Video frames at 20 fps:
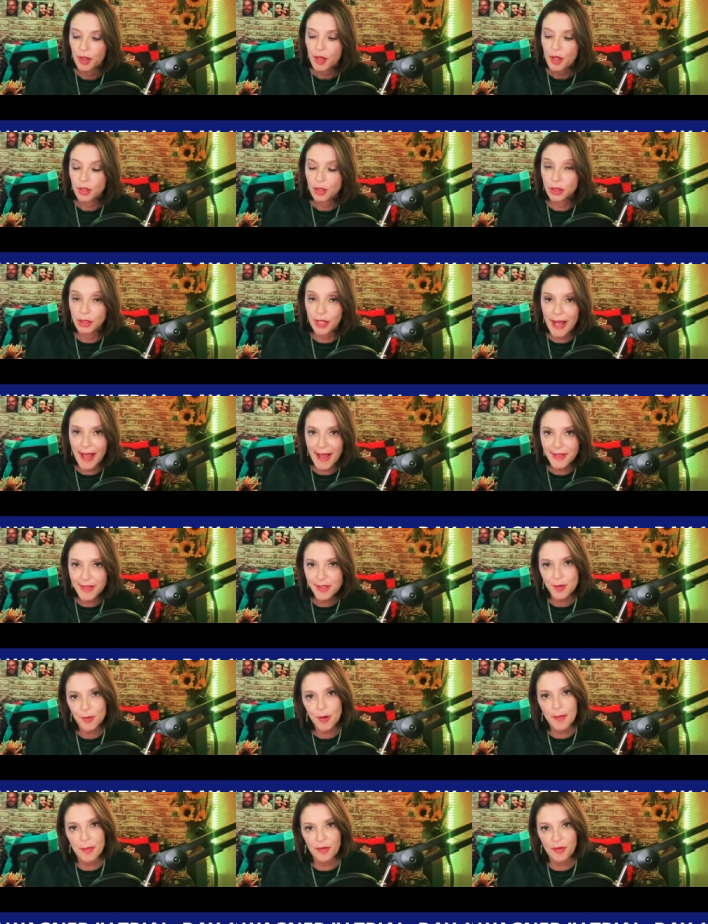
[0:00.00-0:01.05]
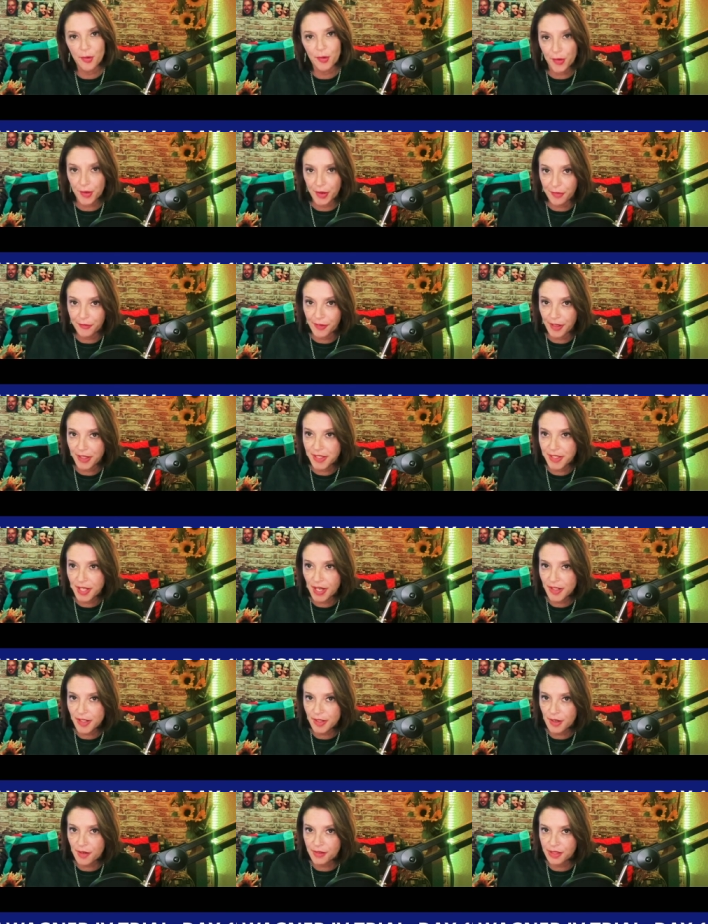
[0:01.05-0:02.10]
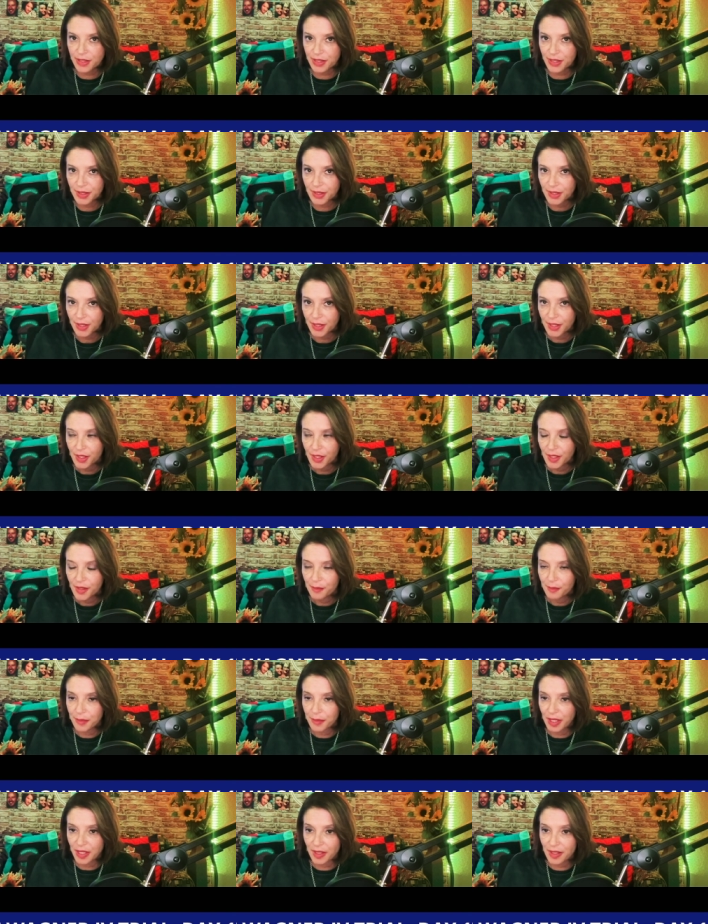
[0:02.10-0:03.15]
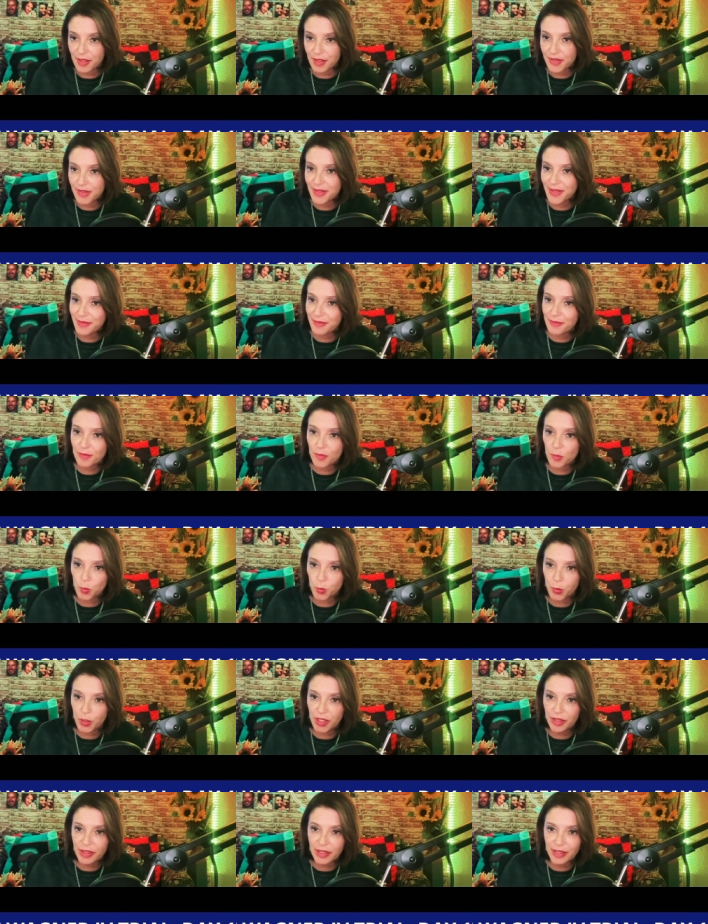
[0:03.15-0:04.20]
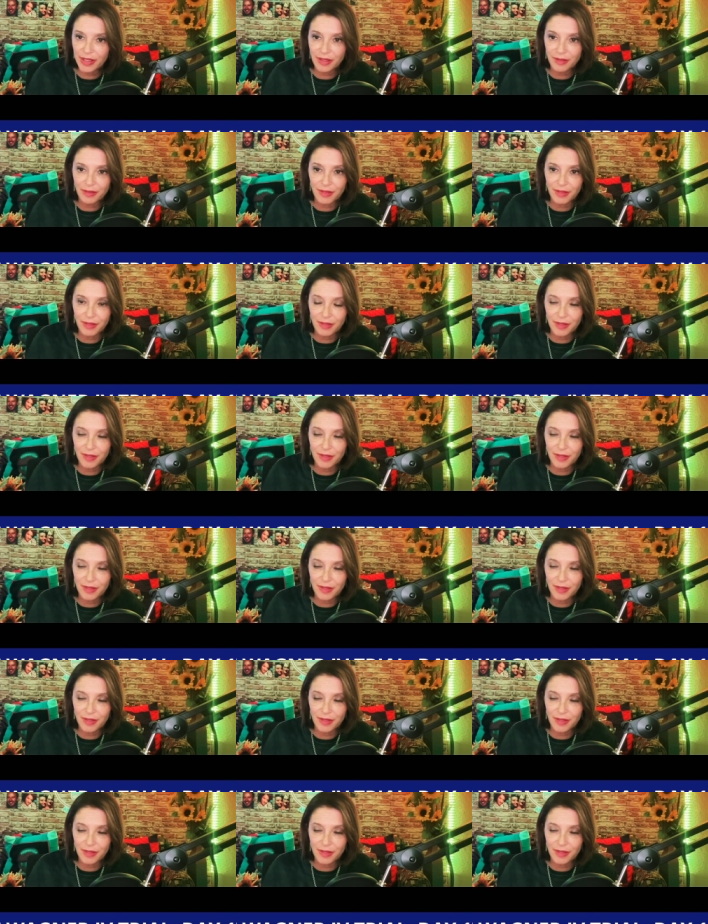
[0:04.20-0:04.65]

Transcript: last, right before the defense takes over, because really,